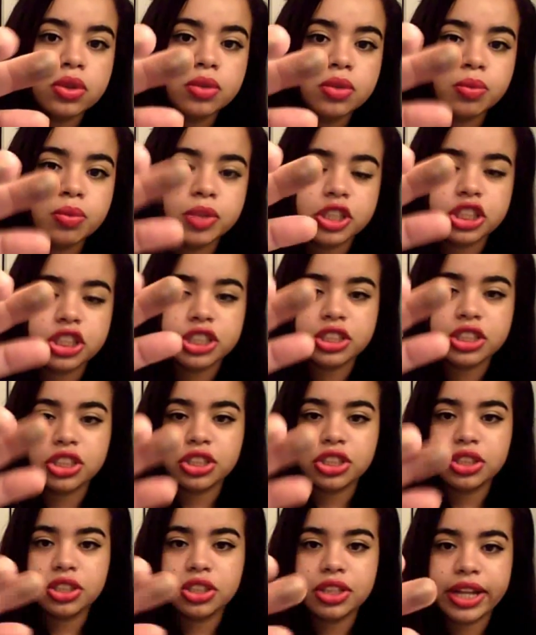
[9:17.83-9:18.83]
which is
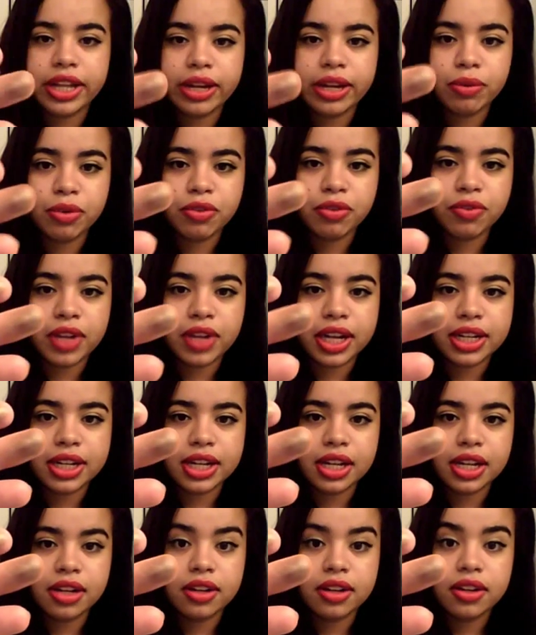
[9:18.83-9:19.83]

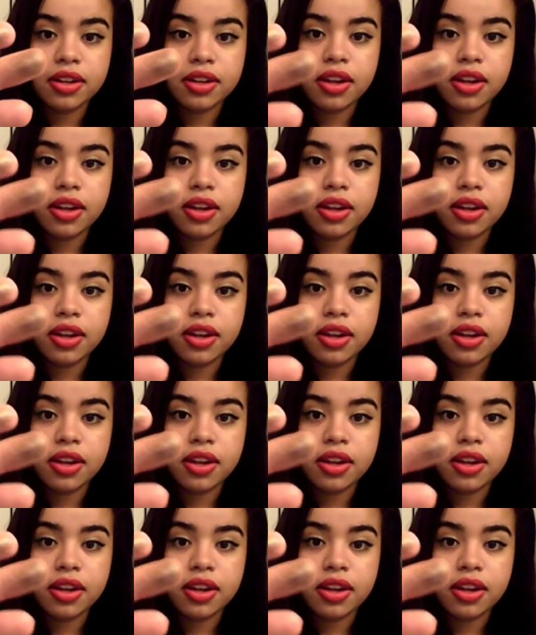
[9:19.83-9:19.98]
reflecting,